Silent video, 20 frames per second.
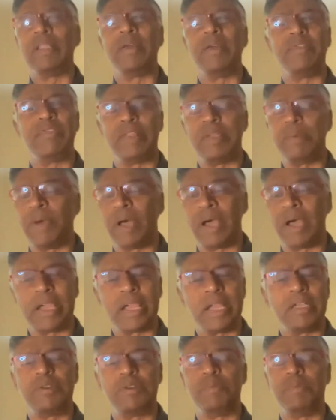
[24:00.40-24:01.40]
the free
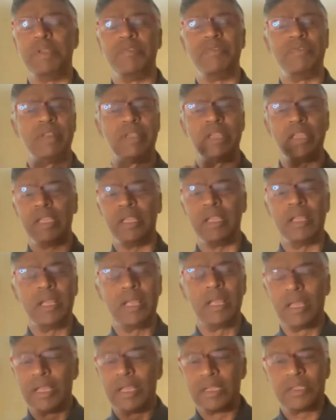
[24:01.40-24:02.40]
market to be free.
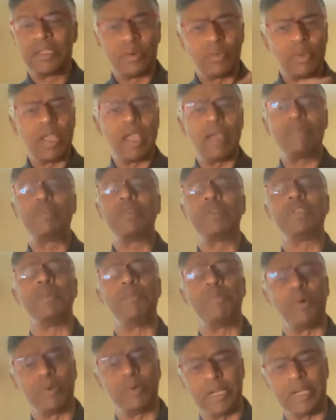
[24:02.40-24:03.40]
So we have to
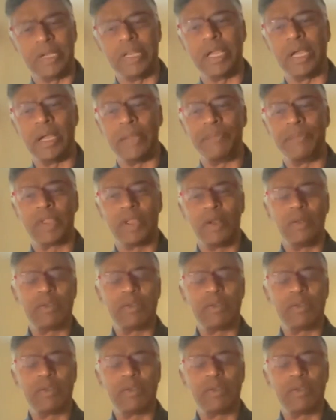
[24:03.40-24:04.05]
support India.